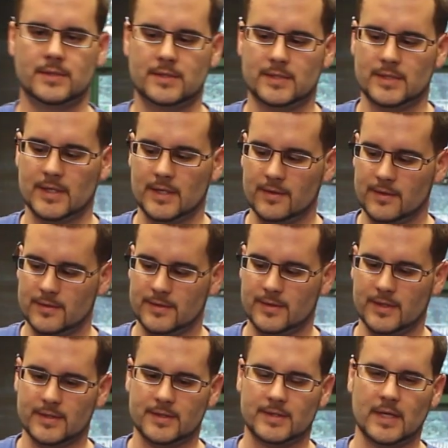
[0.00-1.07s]
to get this
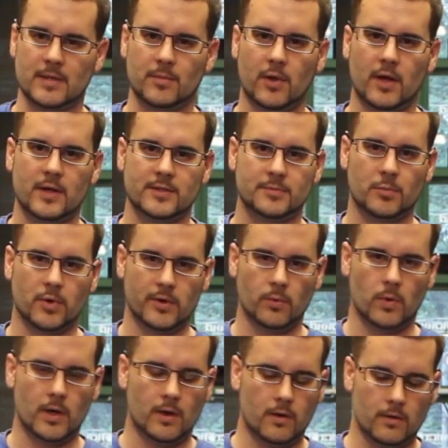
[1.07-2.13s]
thing stabilized pretty
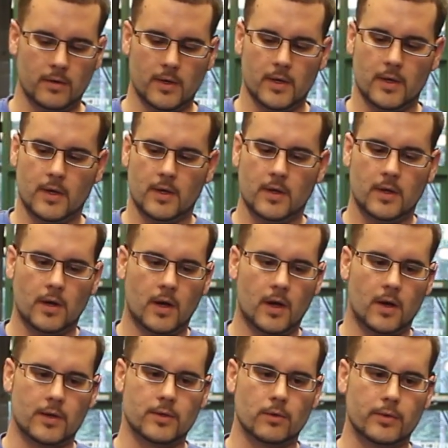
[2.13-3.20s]
well,
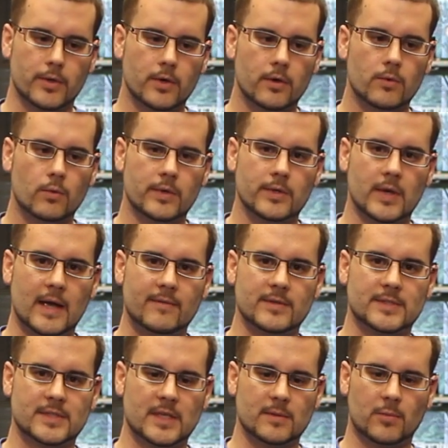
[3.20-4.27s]
you'll know when you have it
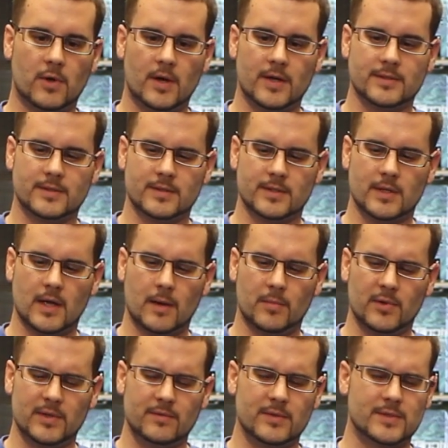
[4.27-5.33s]
stabilized. I
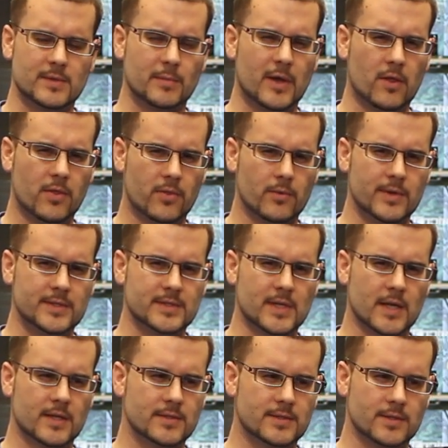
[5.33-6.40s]
believe it's about 3
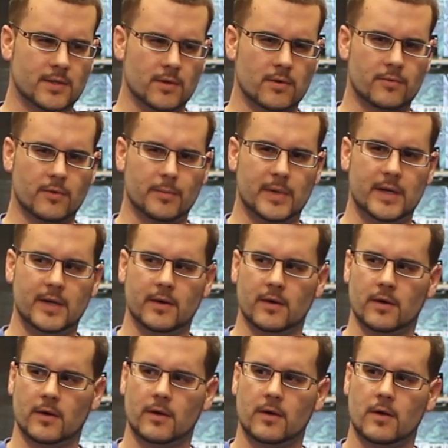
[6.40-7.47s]
seconds to go from
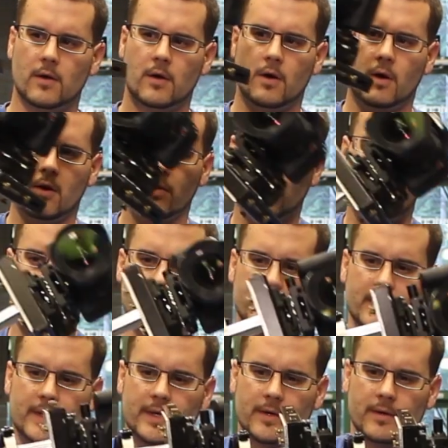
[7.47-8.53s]
here all the way to
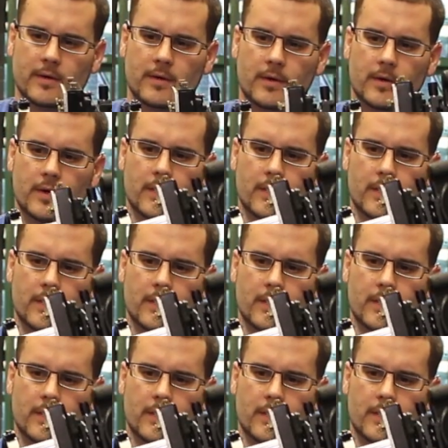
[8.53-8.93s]
here.